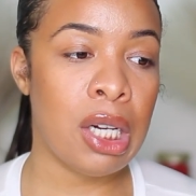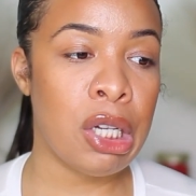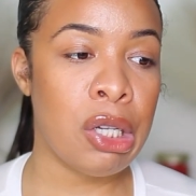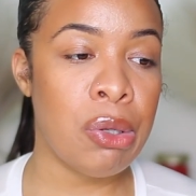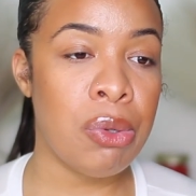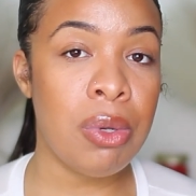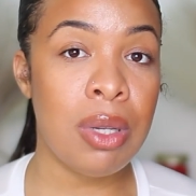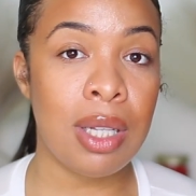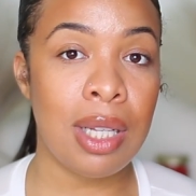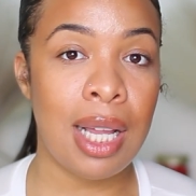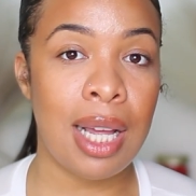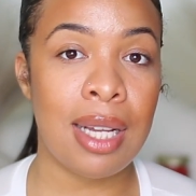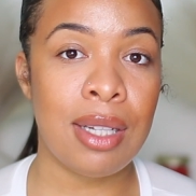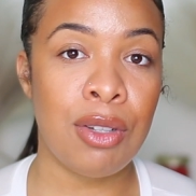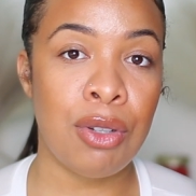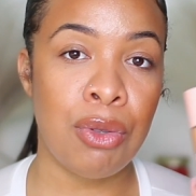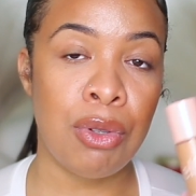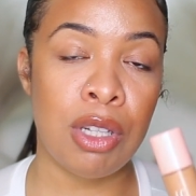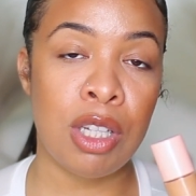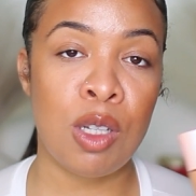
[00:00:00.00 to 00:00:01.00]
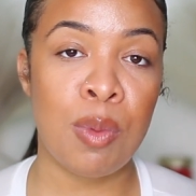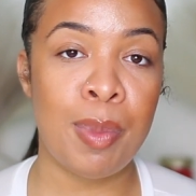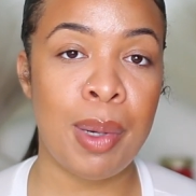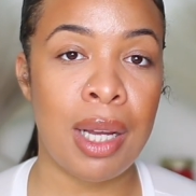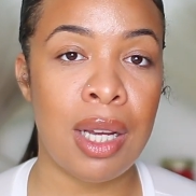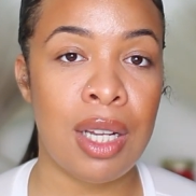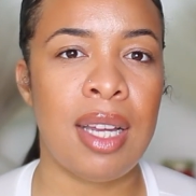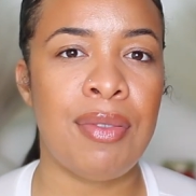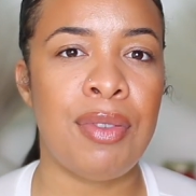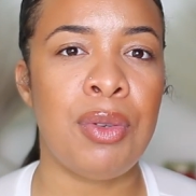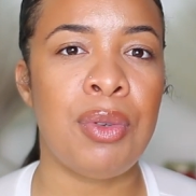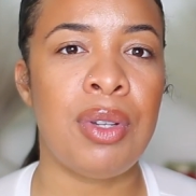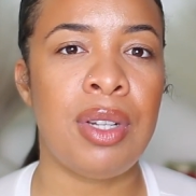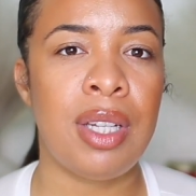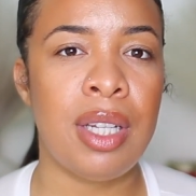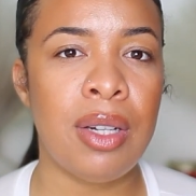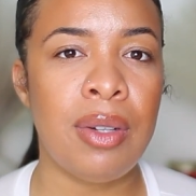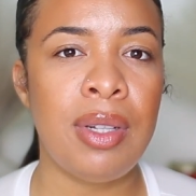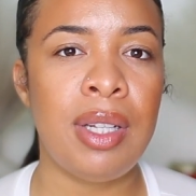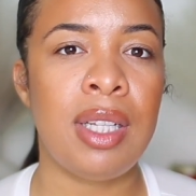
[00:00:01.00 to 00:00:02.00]
Use less, use a sponge. If you
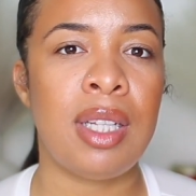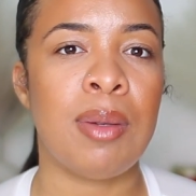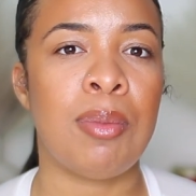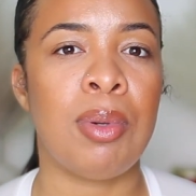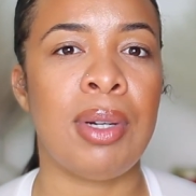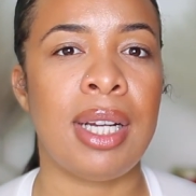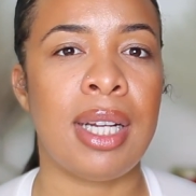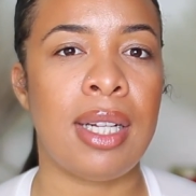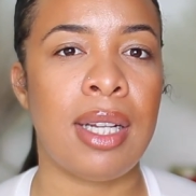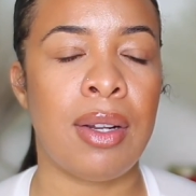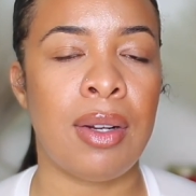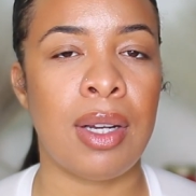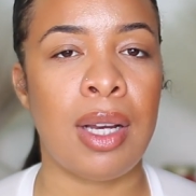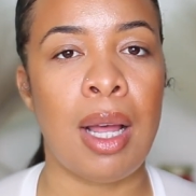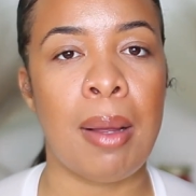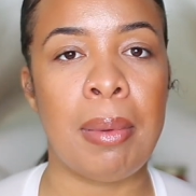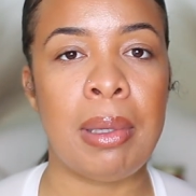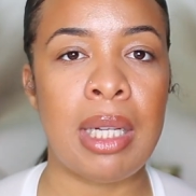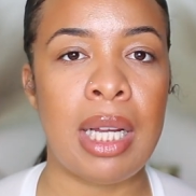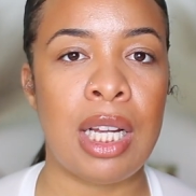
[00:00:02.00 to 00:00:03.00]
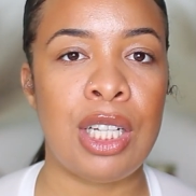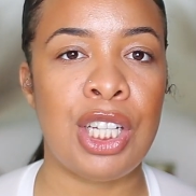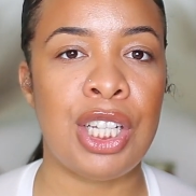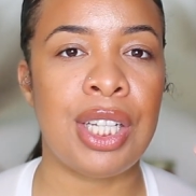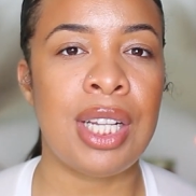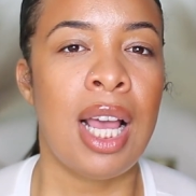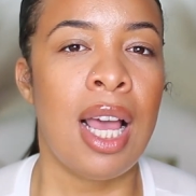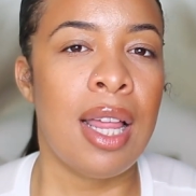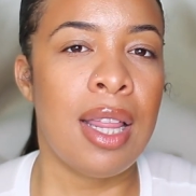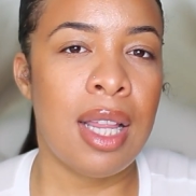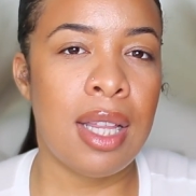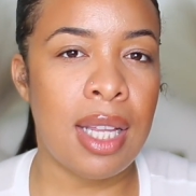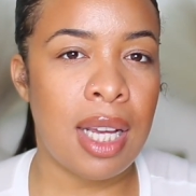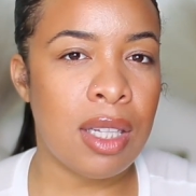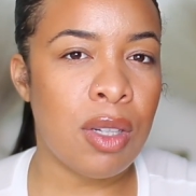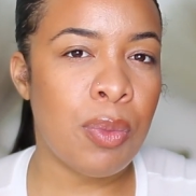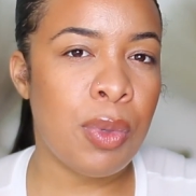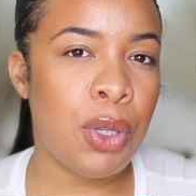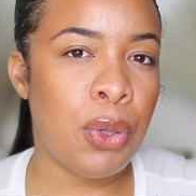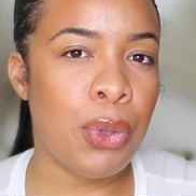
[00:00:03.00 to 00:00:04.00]
still need to bring it down a couple notches, then
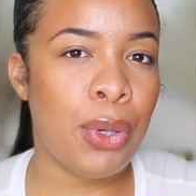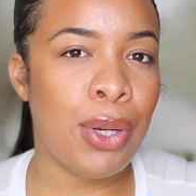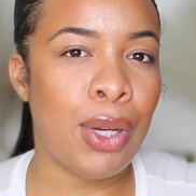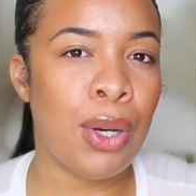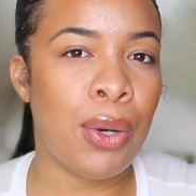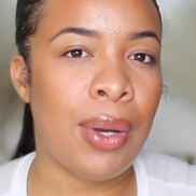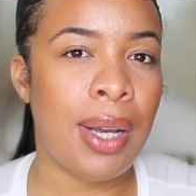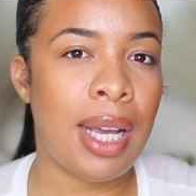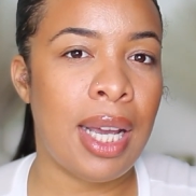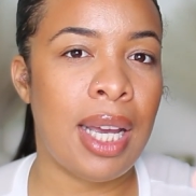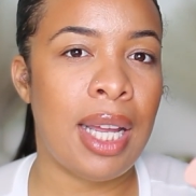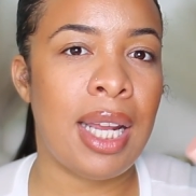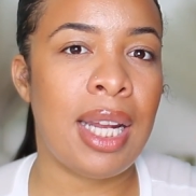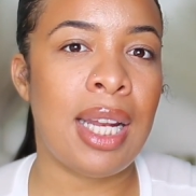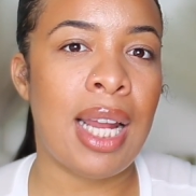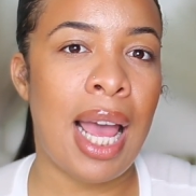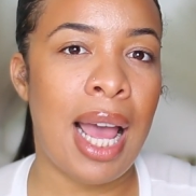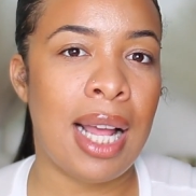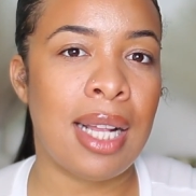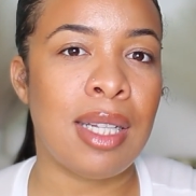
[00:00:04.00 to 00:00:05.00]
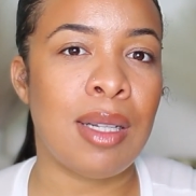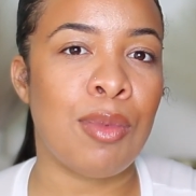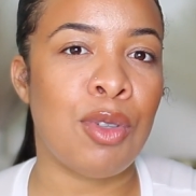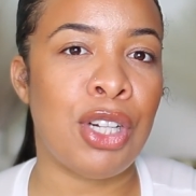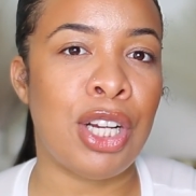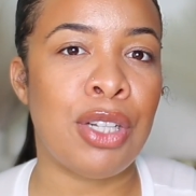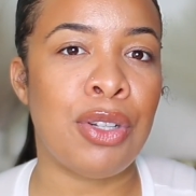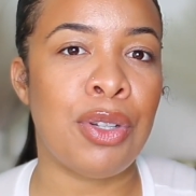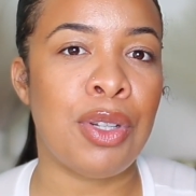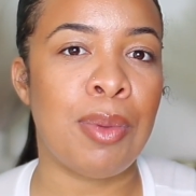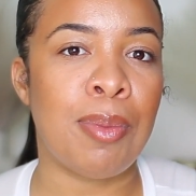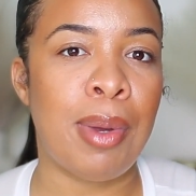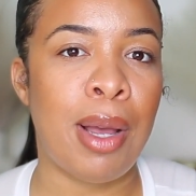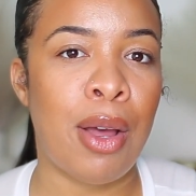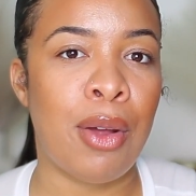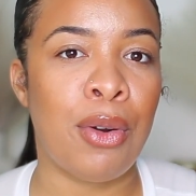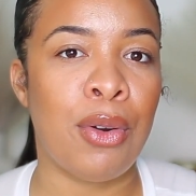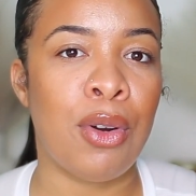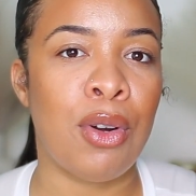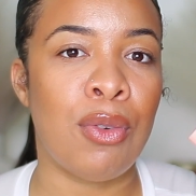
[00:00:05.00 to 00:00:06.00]
that's when you can go ahead and add some translucent
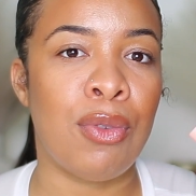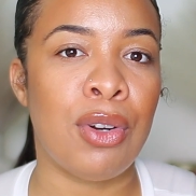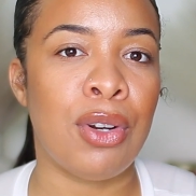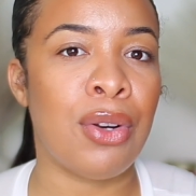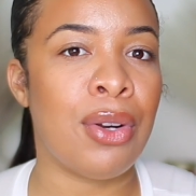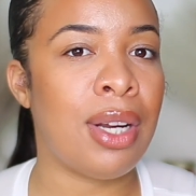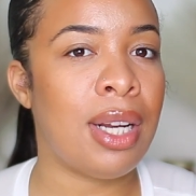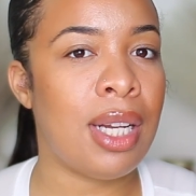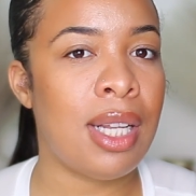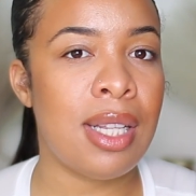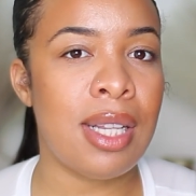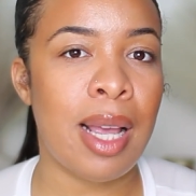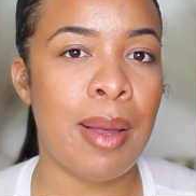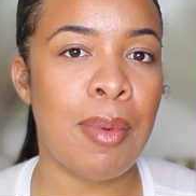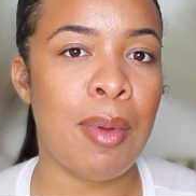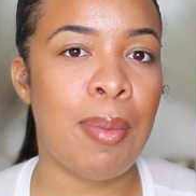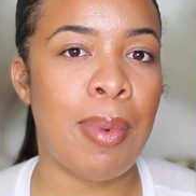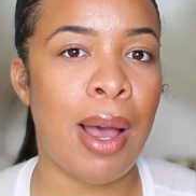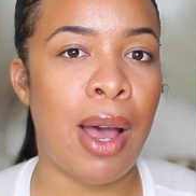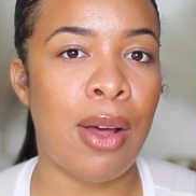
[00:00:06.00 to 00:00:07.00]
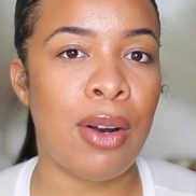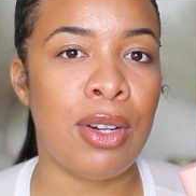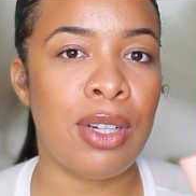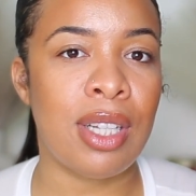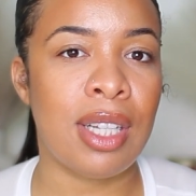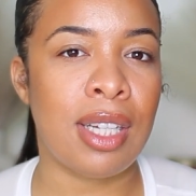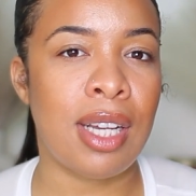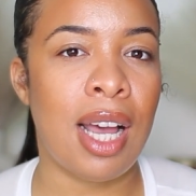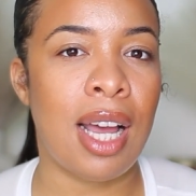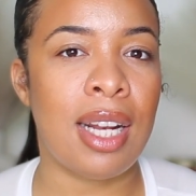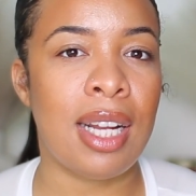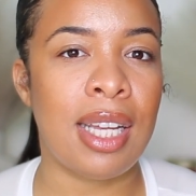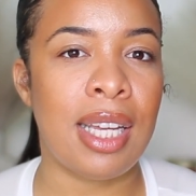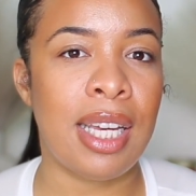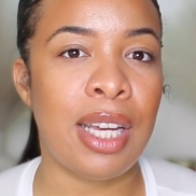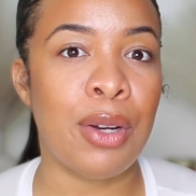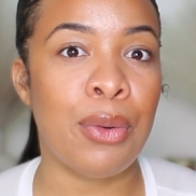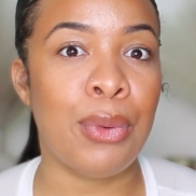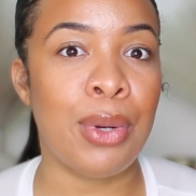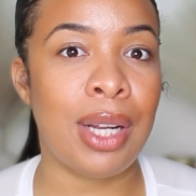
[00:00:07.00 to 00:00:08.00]
powder over it, or any type of powder to kind of
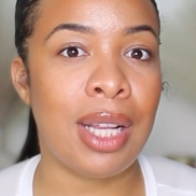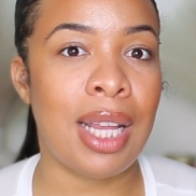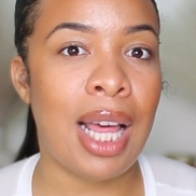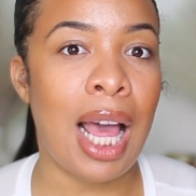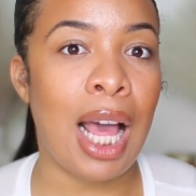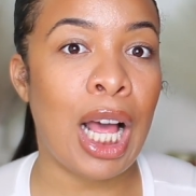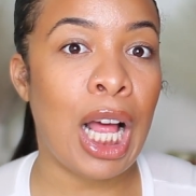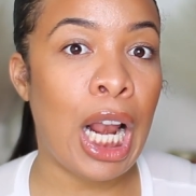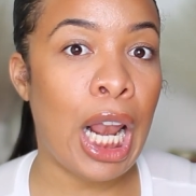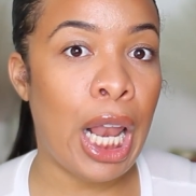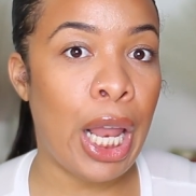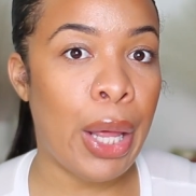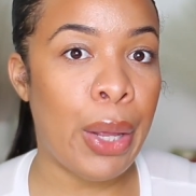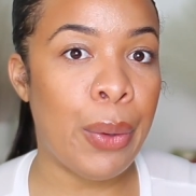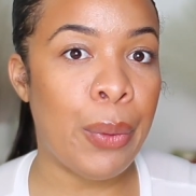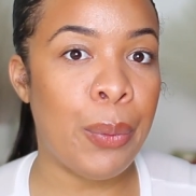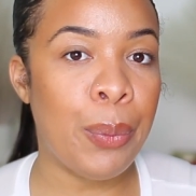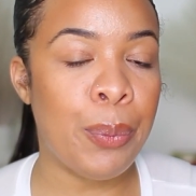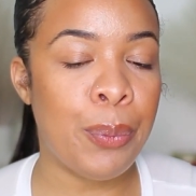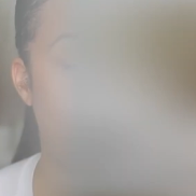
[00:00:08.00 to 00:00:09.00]
get rid of that glow.